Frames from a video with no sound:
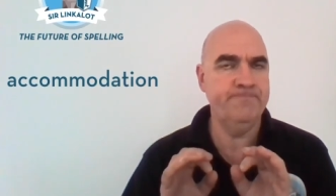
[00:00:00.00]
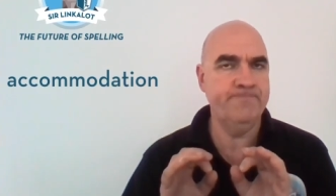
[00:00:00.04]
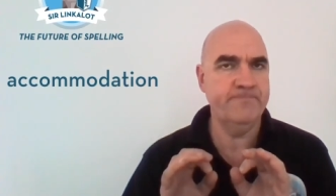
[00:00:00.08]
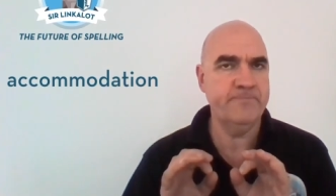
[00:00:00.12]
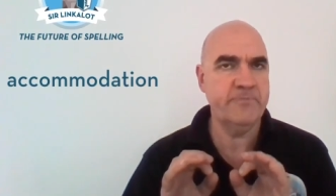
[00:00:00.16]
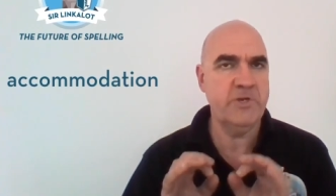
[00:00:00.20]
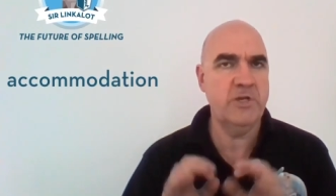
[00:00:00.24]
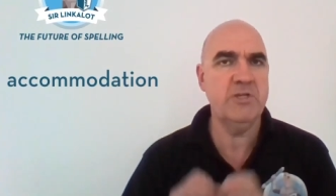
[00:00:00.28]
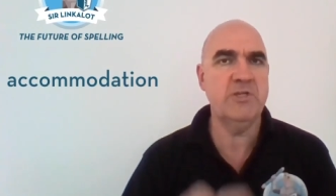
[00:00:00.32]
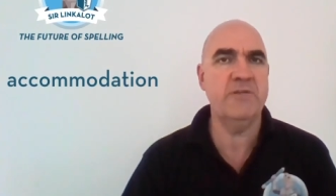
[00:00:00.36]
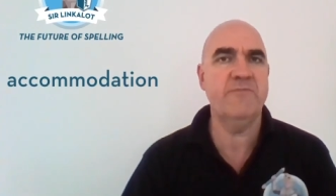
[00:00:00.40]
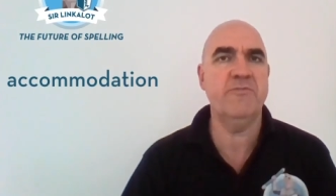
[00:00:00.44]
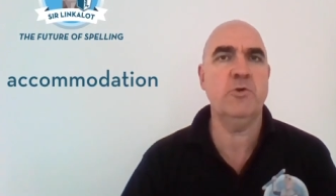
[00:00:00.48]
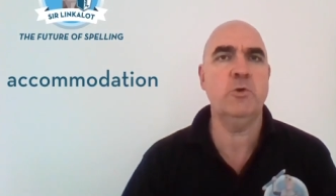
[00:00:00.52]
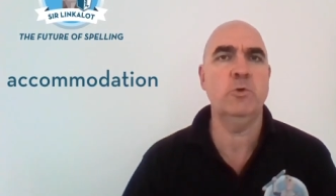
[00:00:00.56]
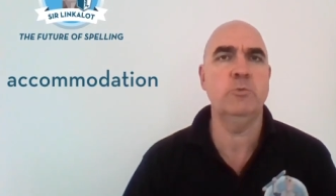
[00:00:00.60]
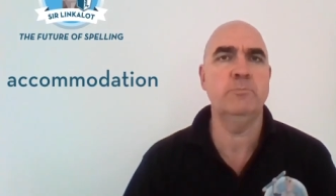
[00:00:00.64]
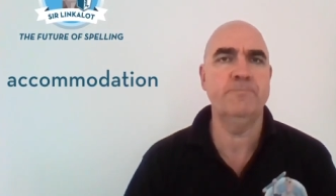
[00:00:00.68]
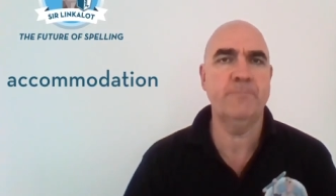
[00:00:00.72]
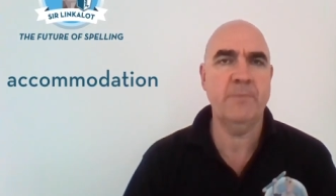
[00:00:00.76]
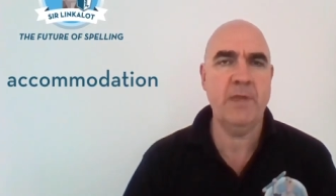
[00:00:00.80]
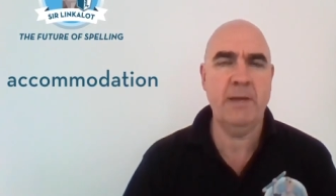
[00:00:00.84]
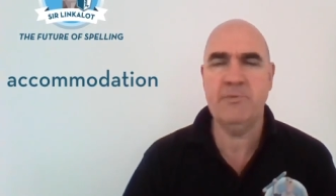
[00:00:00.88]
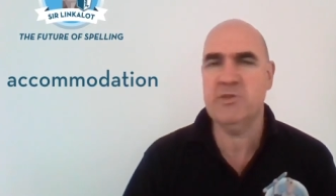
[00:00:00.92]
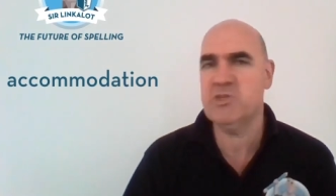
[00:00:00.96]
very difficult.
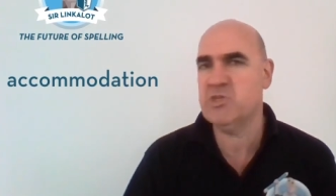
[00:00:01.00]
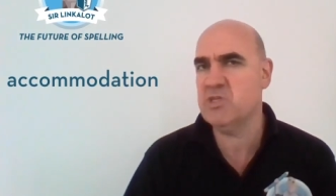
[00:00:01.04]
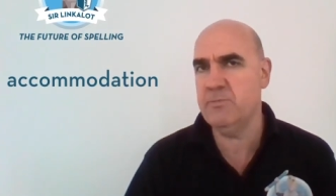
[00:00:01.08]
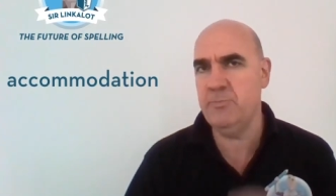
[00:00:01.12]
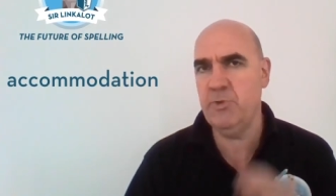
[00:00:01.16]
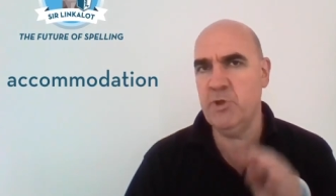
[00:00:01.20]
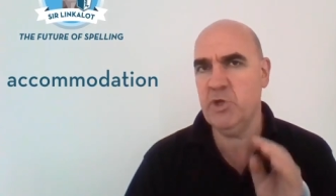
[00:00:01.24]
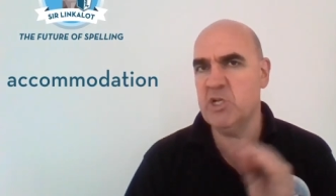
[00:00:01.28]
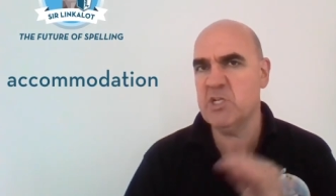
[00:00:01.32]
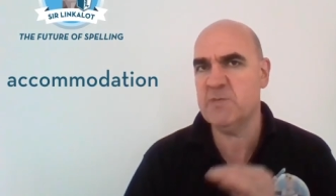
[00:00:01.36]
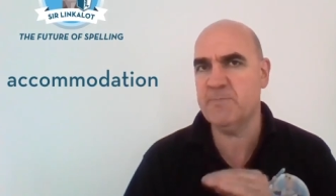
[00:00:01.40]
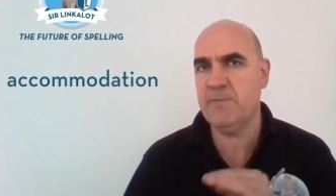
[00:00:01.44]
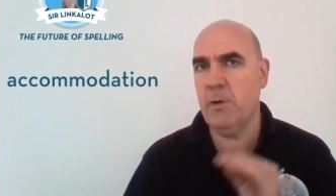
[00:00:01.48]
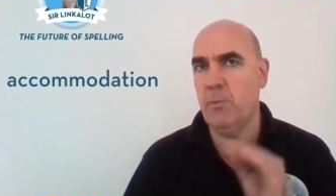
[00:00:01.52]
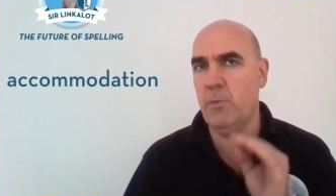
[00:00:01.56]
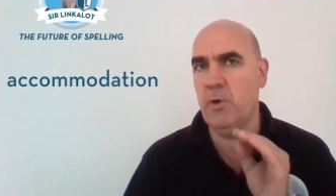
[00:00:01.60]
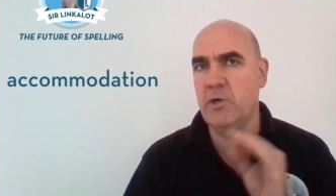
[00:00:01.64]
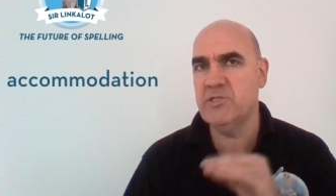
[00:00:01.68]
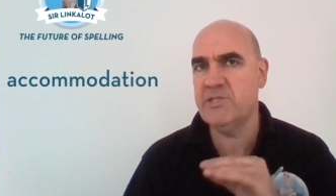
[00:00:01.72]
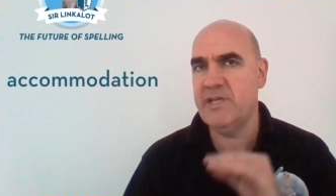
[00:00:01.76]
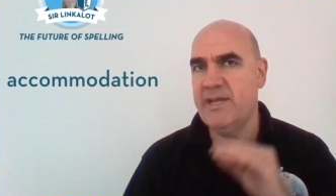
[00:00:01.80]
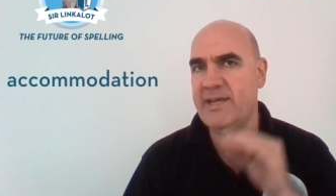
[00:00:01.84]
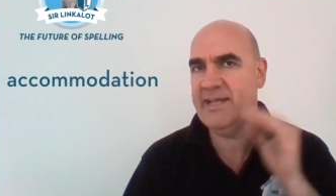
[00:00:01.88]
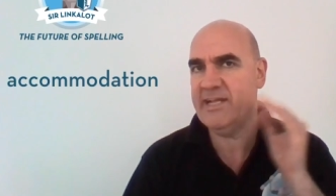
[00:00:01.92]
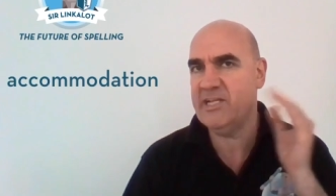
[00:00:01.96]
I'm assuming you can spell words
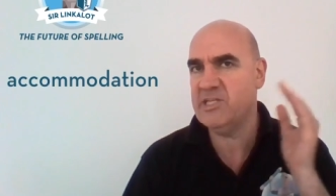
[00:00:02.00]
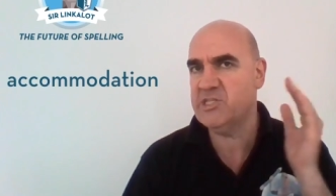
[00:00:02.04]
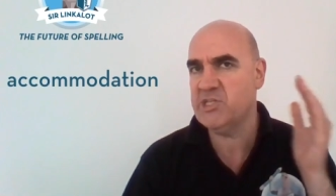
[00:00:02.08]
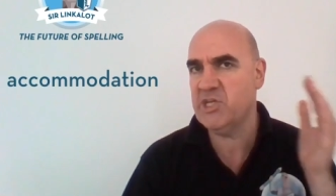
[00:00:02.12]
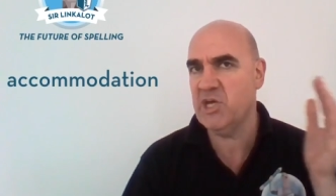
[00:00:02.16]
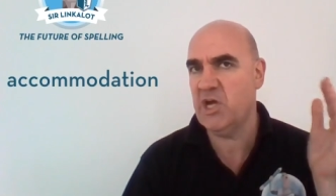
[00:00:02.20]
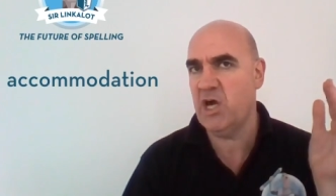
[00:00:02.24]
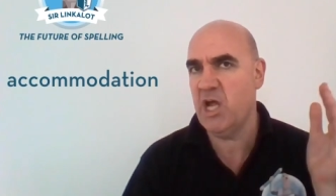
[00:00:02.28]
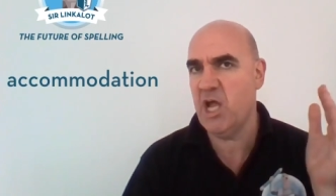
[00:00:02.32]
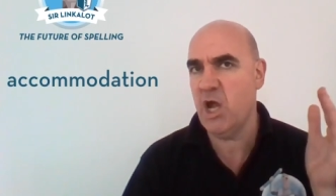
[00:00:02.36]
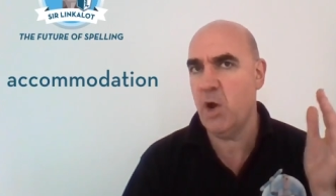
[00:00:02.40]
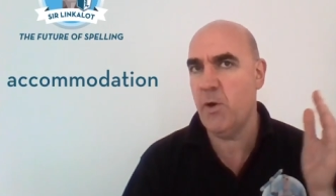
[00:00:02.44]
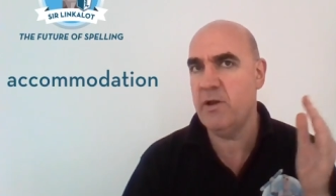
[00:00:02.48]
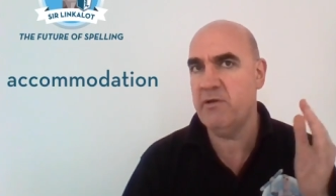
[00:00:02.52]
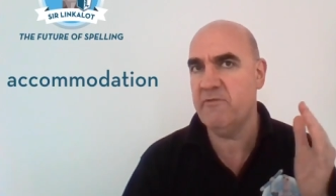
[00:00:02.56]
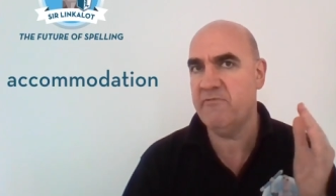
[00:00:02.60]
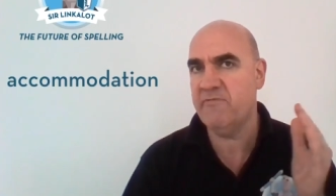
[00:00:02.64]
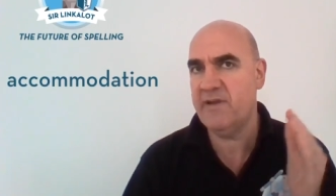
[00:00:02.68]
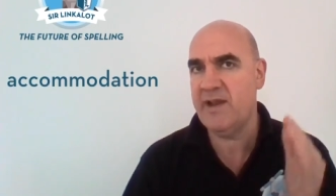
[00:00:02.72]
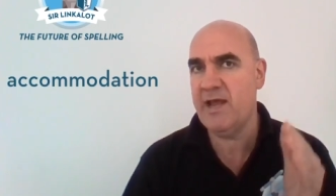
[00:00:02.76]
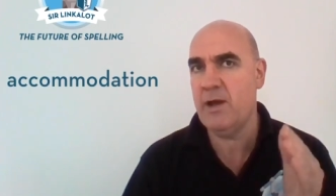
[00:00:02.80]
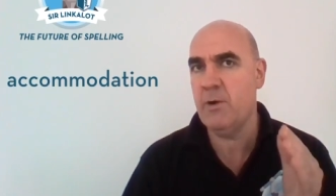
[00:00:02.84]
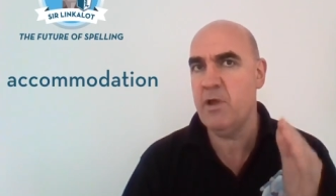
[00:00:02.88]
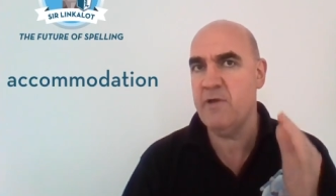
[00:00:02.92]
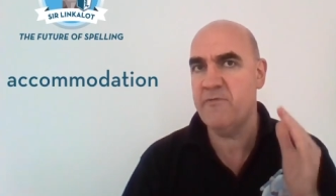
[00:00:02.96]
ending T-I-O in for
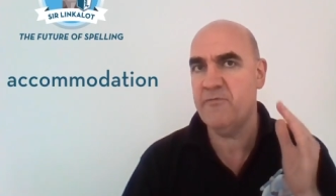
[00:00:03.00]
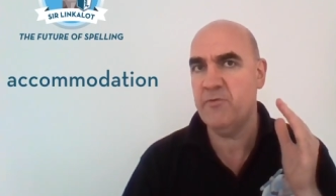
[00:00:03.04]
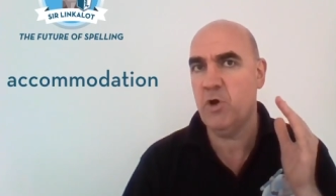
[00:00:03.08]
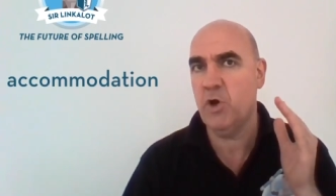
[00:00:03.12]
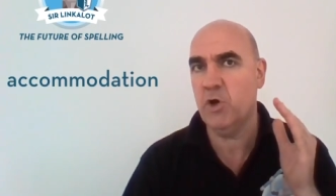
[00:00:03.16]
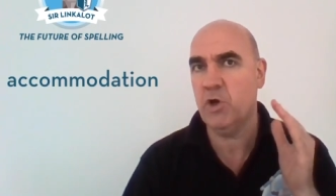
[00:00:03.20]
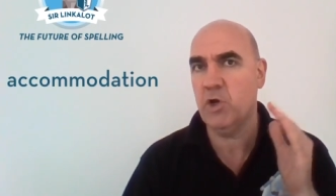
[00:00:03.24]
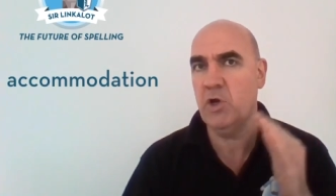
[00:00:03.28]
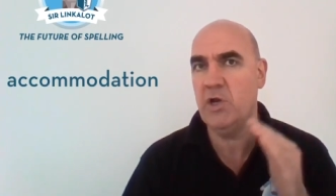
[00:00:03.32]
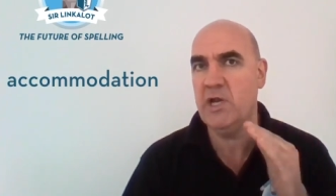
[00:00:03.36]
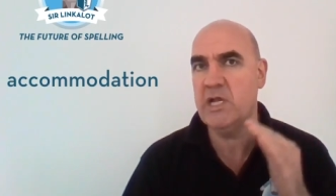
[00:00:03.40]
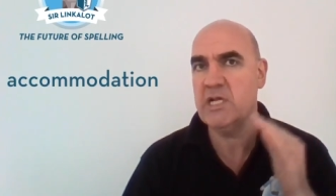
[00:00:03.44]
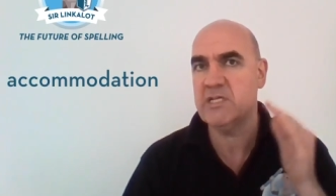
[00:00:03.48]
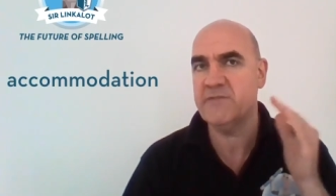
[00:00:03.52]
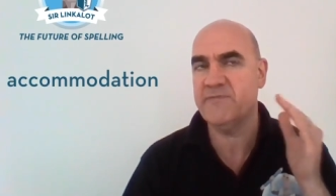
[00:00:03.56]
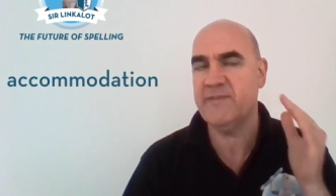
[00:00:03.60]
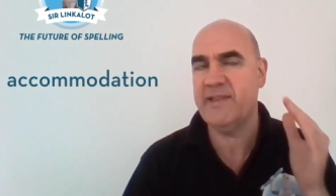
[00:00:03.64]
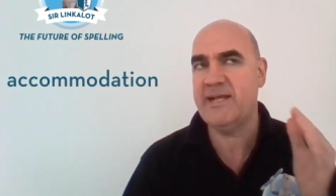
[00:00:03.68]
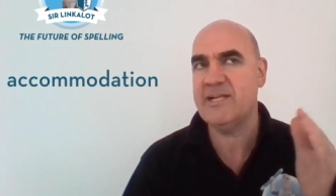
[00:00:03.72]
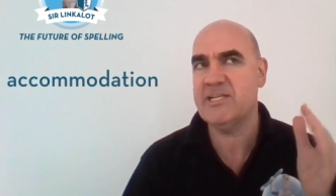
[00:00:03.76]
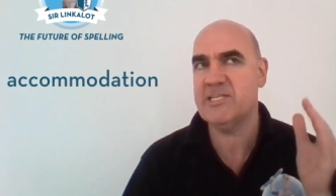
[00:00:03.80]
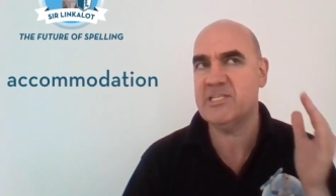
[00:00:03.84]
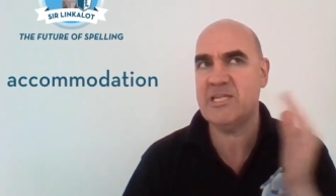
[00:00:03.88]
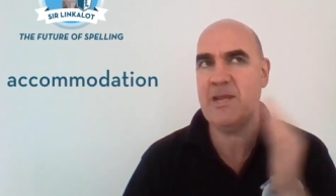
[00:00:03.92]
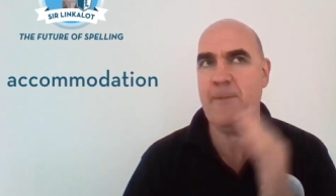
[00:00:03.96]
now, if not, I've got links for
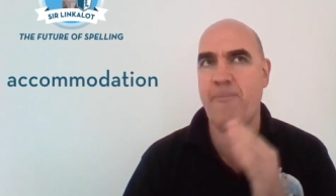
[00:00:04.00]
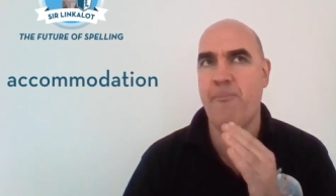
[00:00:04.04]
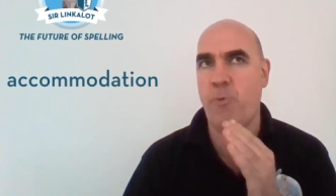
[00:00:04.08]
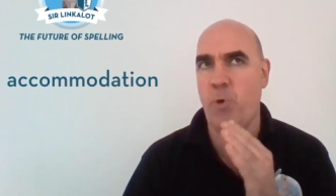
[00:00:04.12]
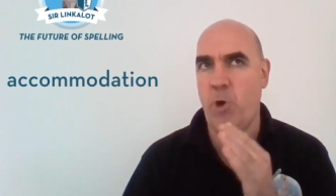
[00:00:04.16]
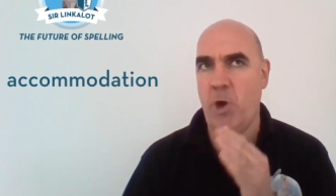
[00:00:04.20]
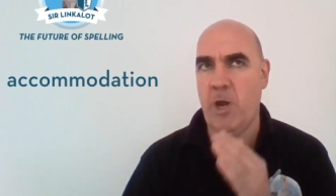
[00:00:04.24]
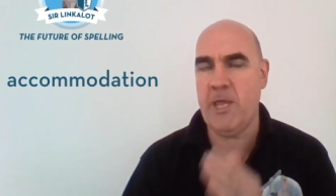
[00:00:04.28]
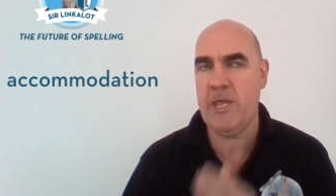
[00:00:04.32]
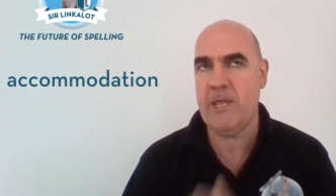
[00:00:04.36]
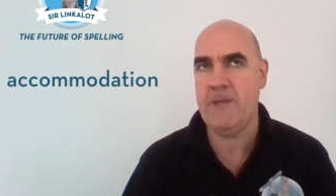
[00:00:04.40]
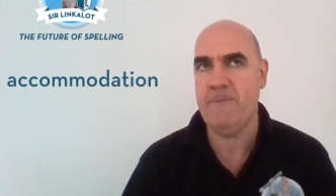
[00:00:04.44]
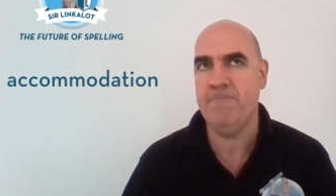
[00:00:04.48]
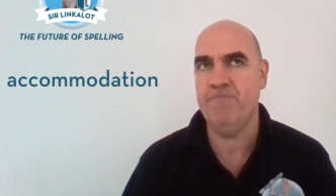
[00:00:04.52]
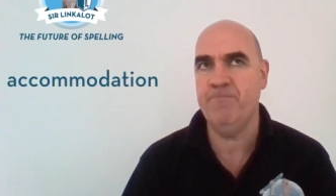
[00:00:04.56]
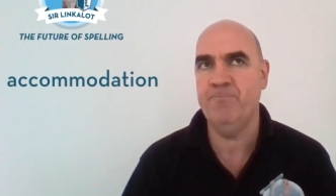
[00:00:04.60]
that separately.